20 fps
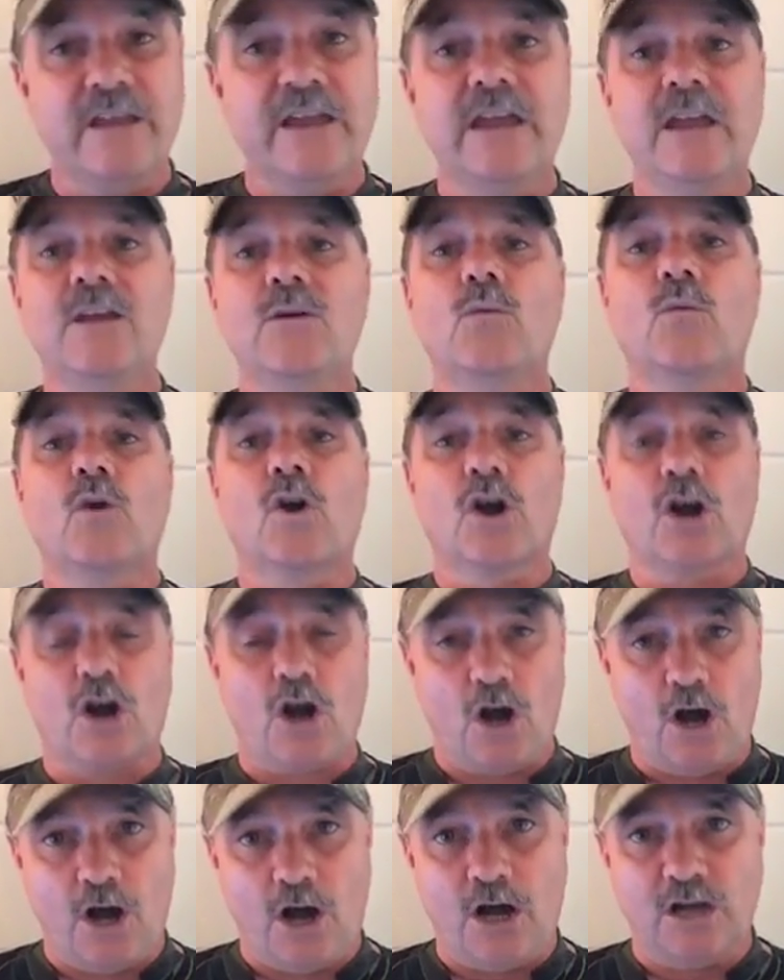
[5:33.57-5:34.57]
They
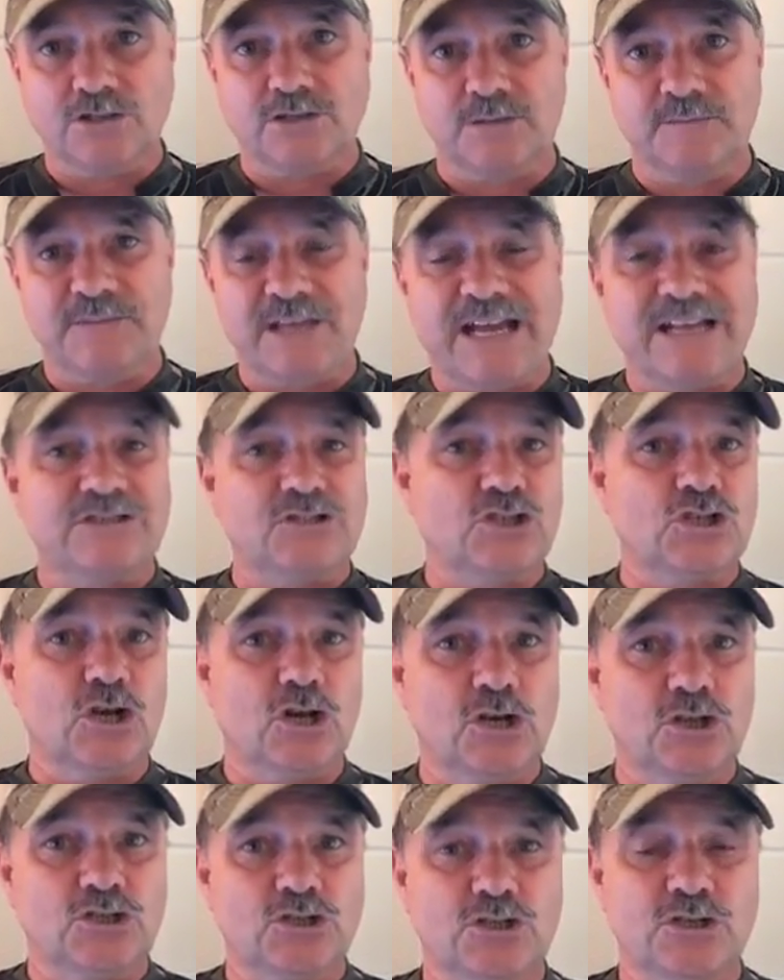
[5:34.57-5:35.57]
work awesome. That
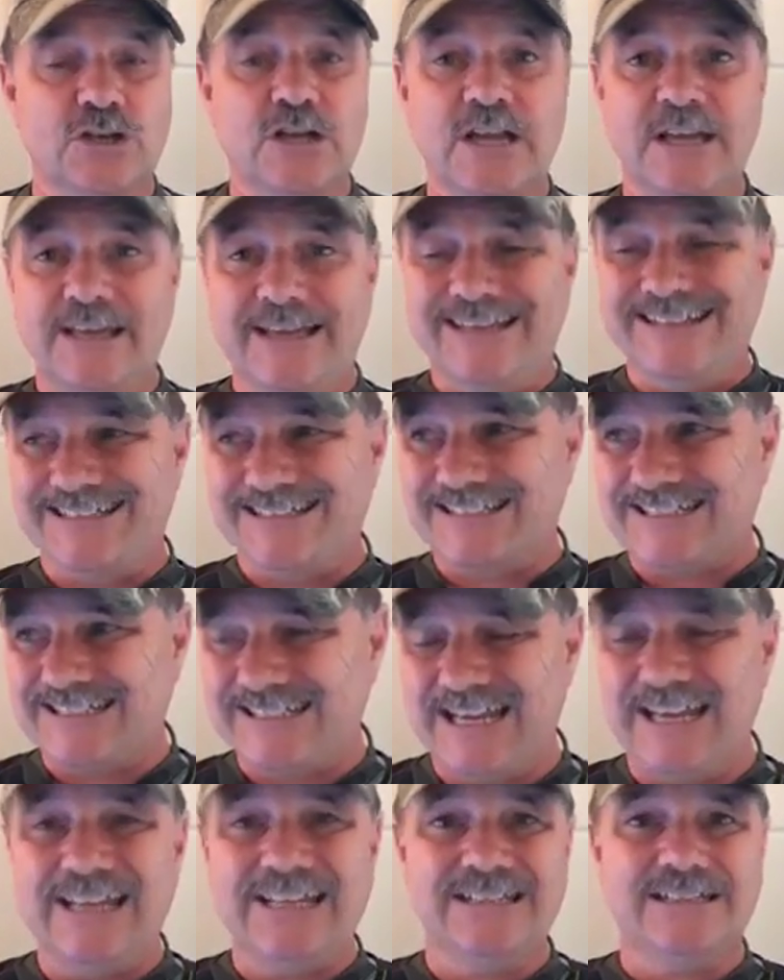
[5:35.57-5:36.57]
charger is
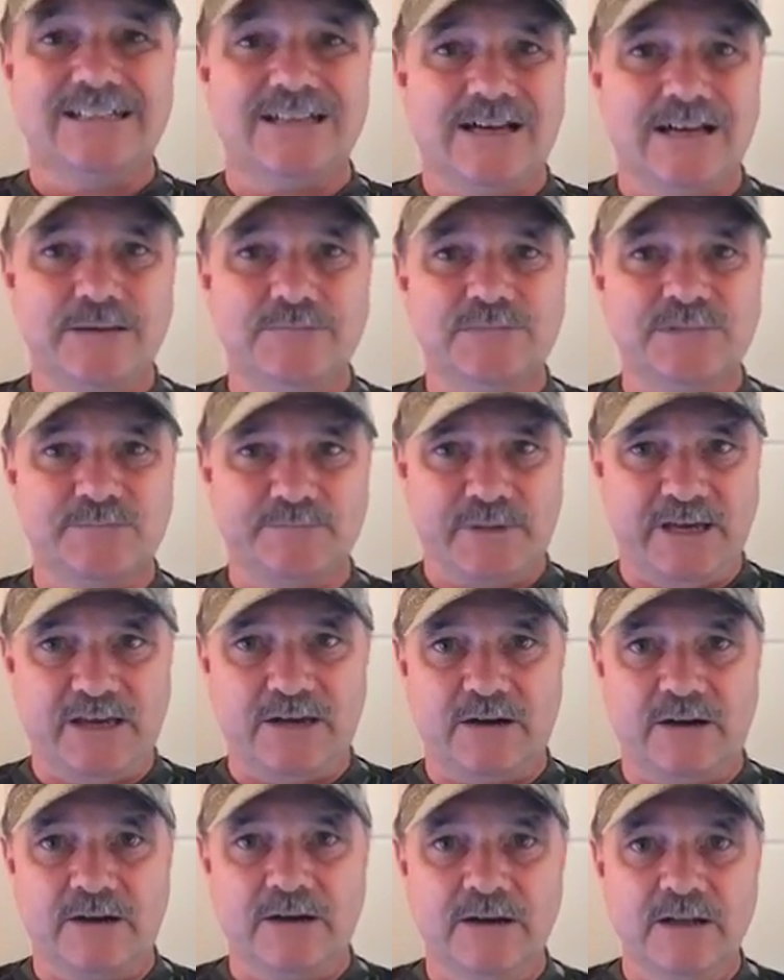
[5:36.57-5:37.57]
10 times
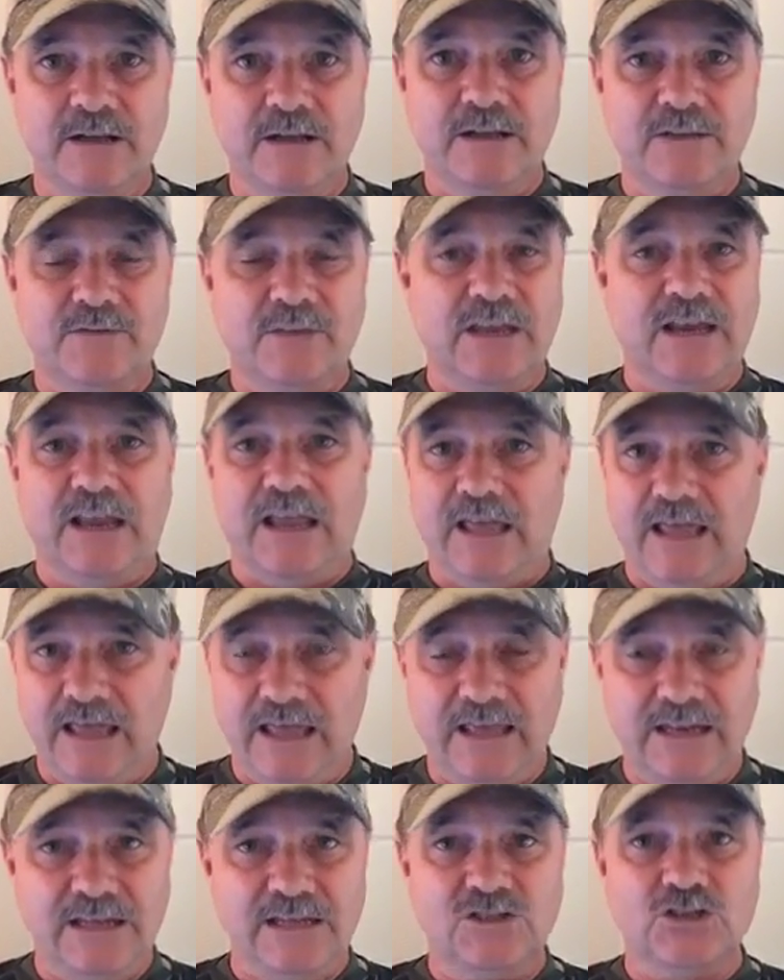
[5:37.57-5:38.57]
better than
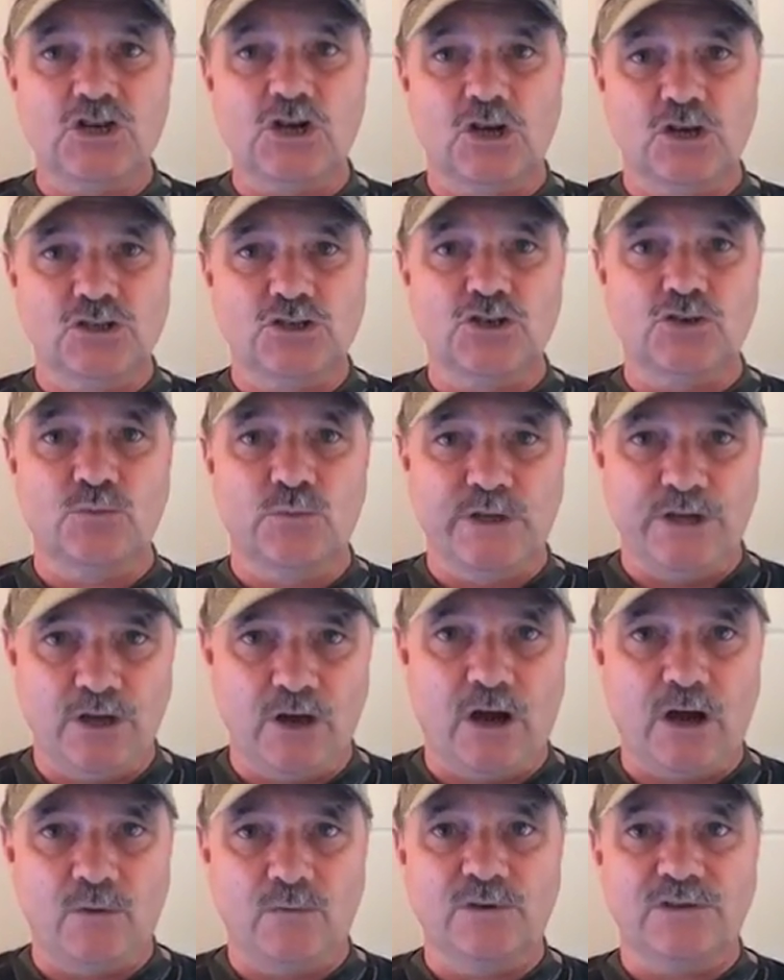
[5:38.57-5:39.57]
any charger we
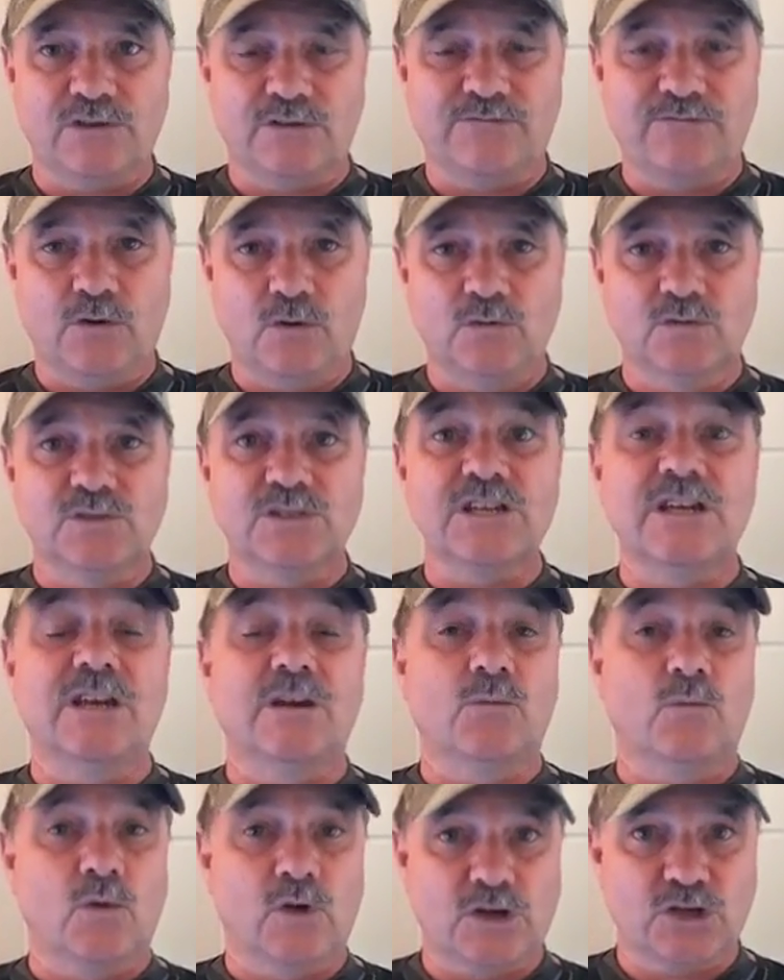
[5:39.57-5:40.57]
got with the phones.
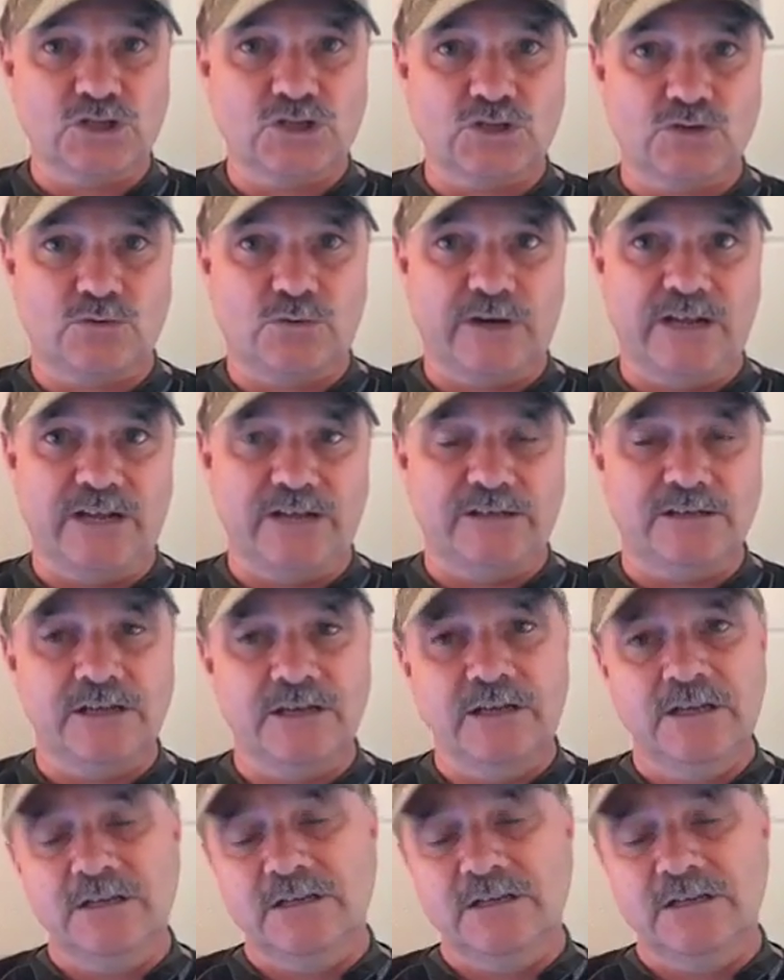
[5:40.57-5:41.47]
It works great.